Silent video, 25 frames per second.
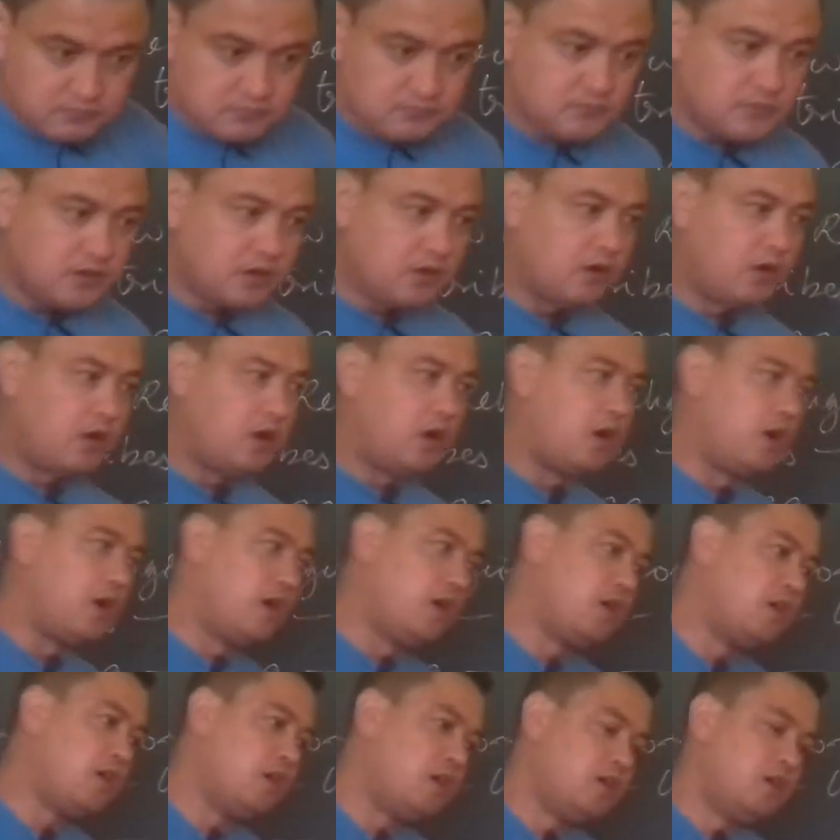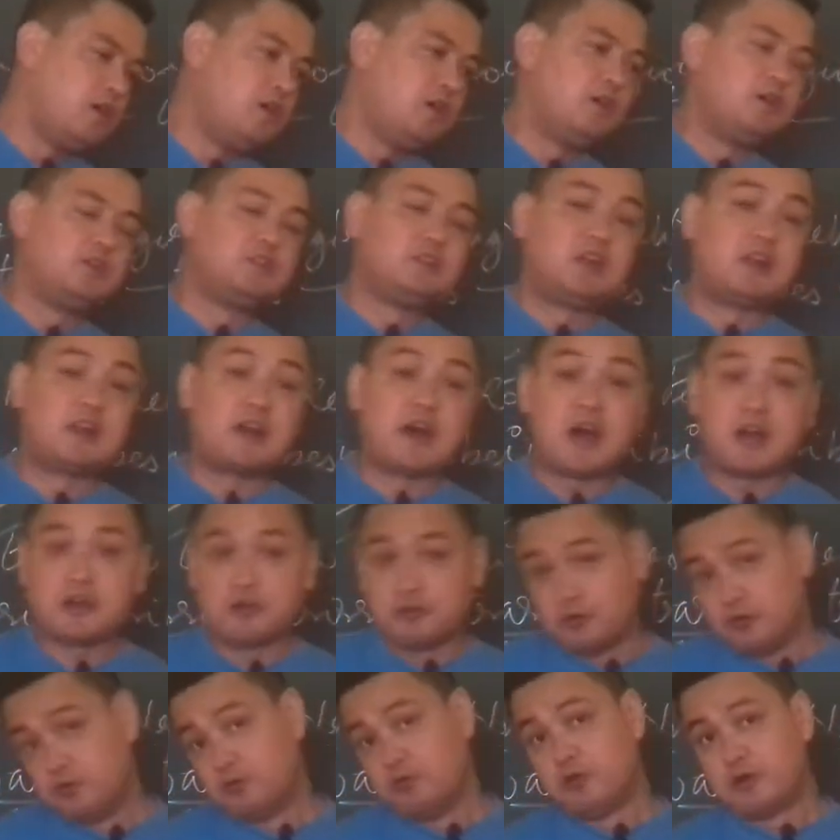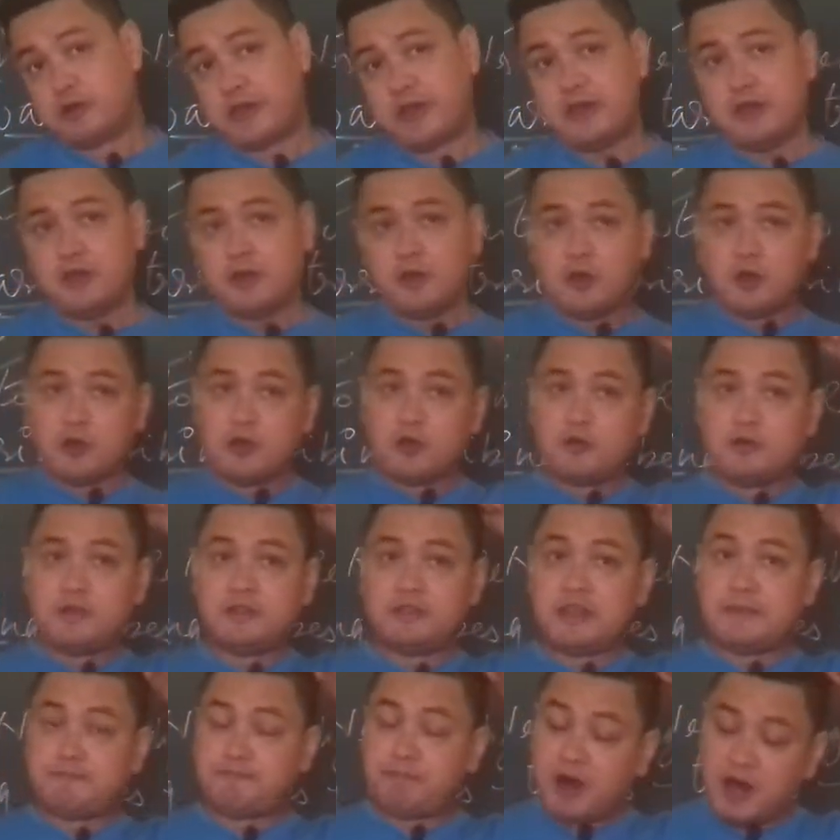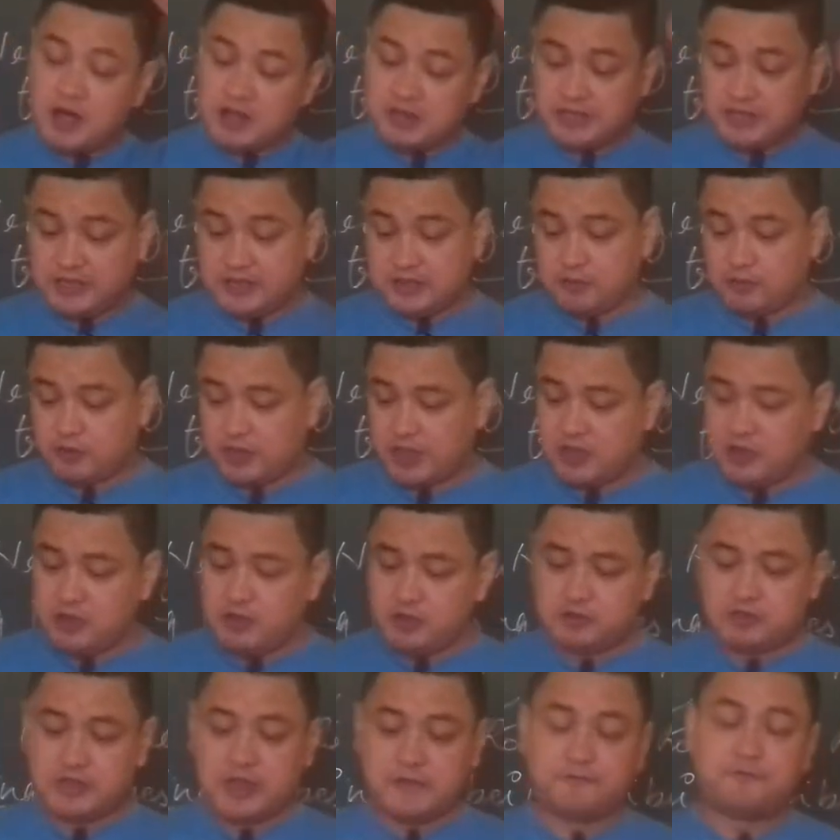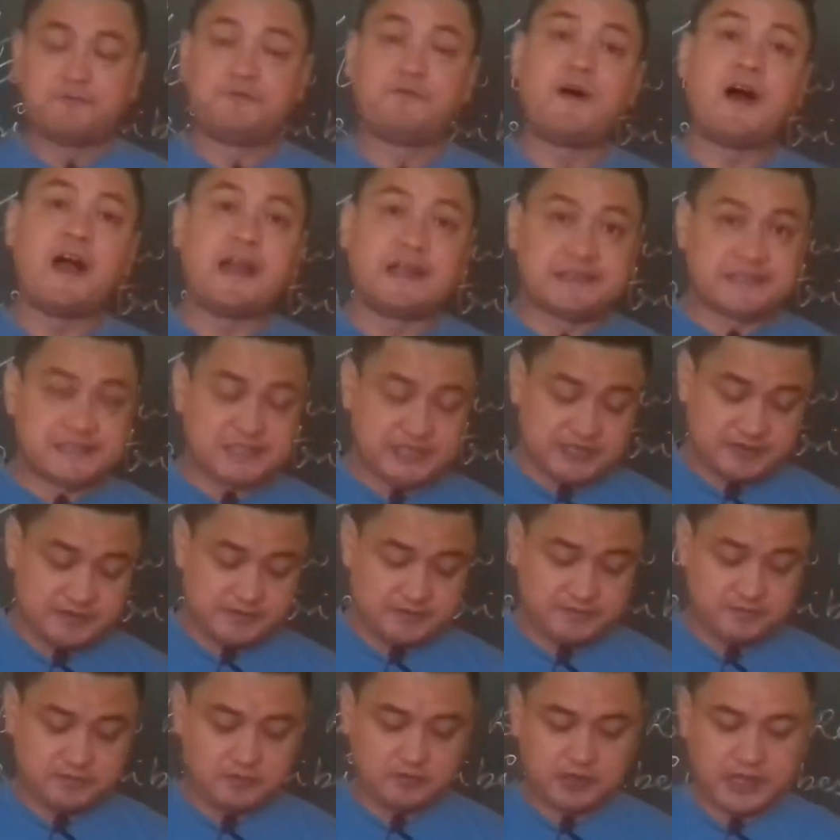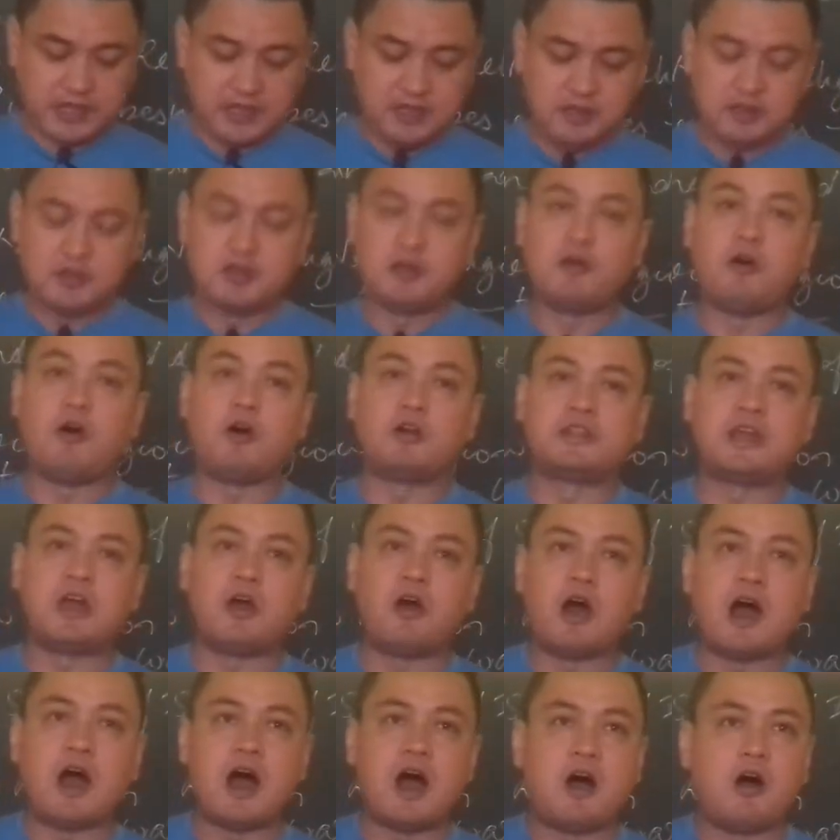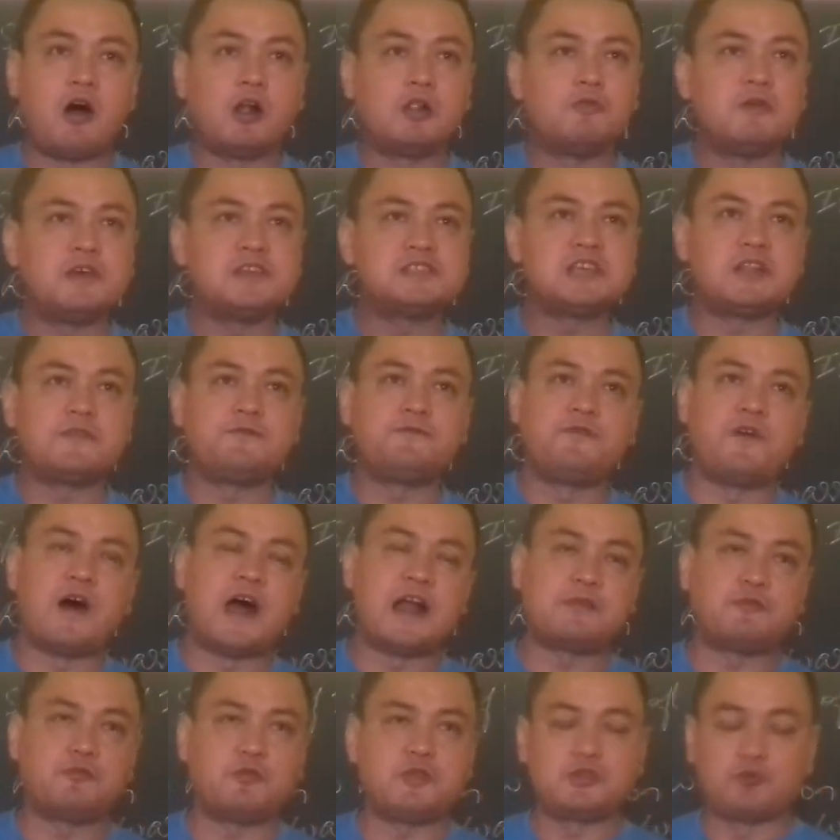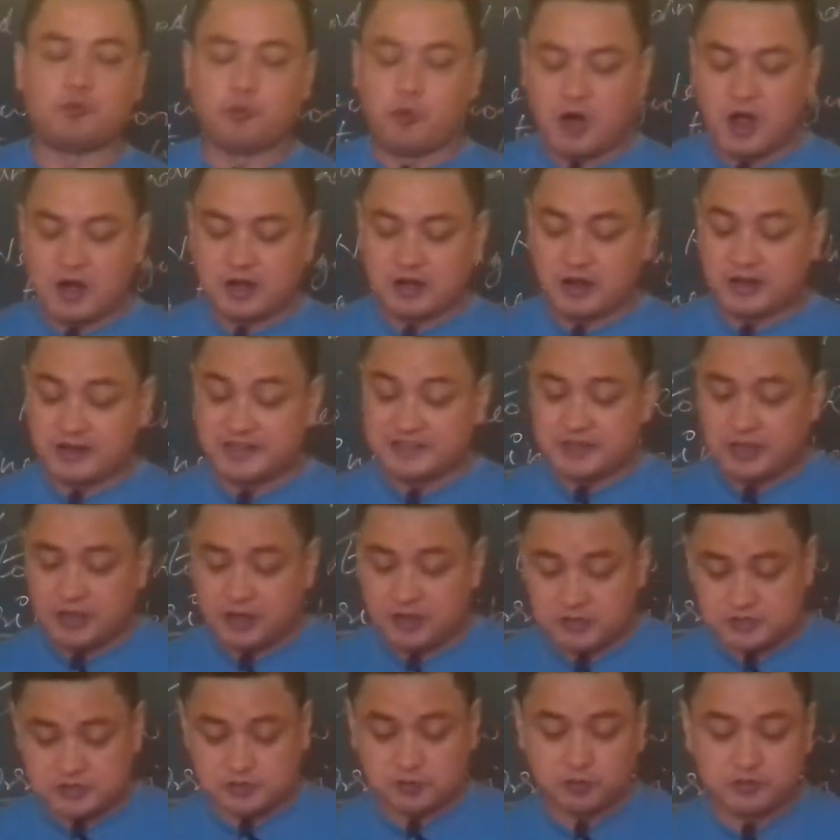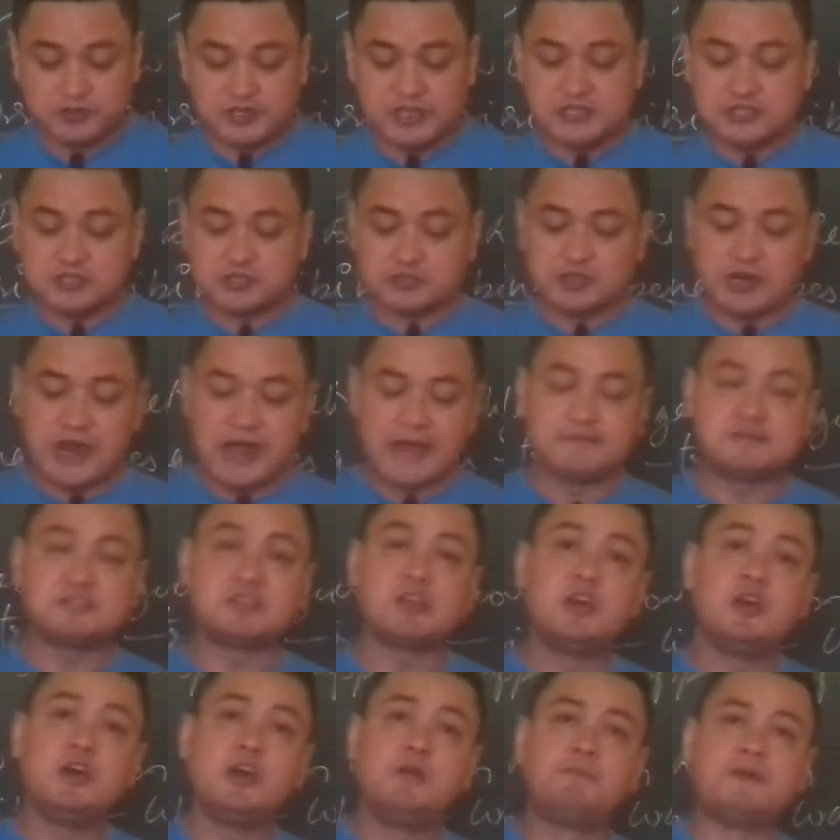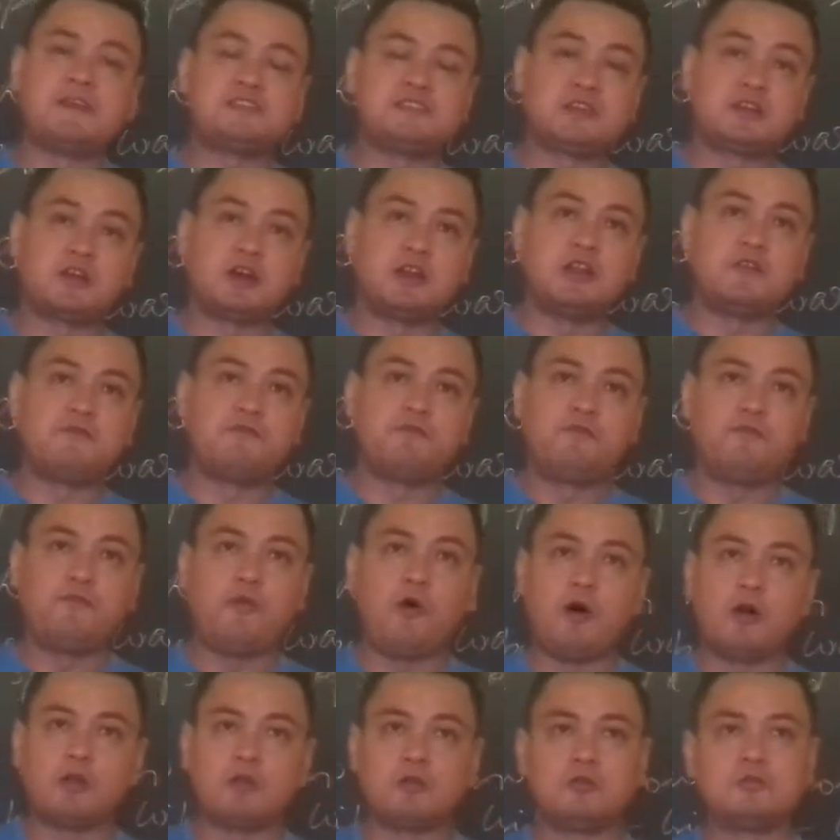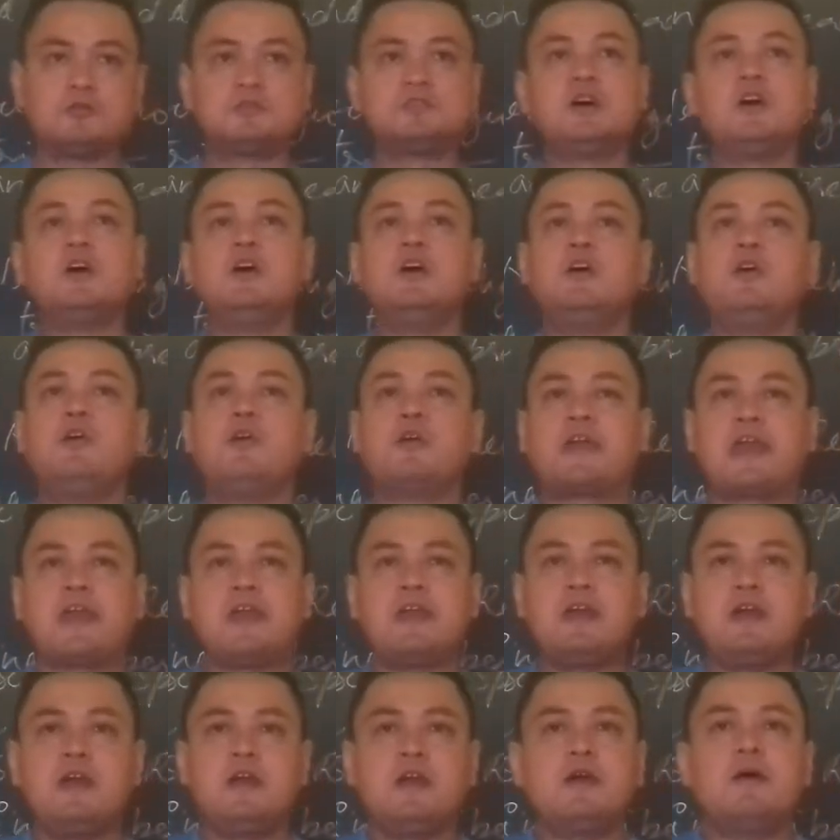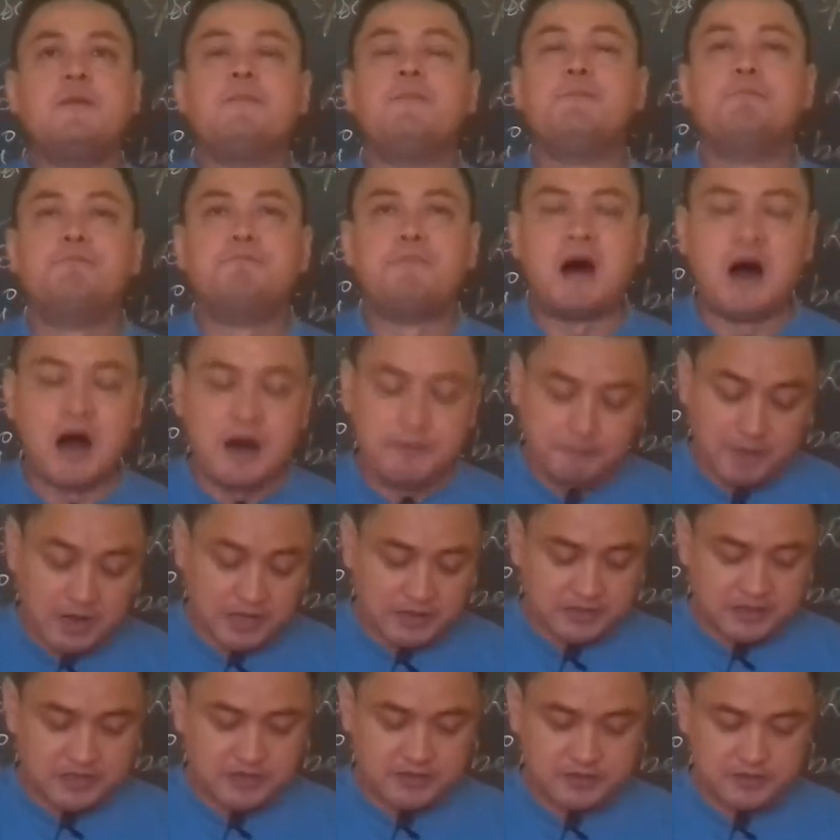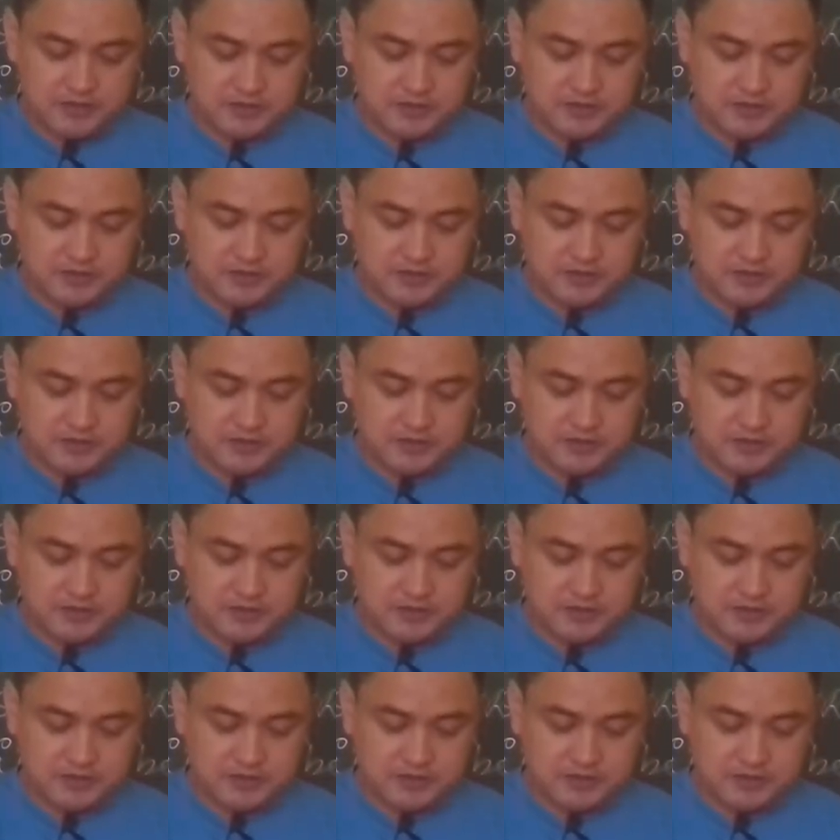Ladaku, okay, in Nepali, okay, they fight, okay, or they are always in fight with one another. So these tribes basically followed, okay, Muhammad.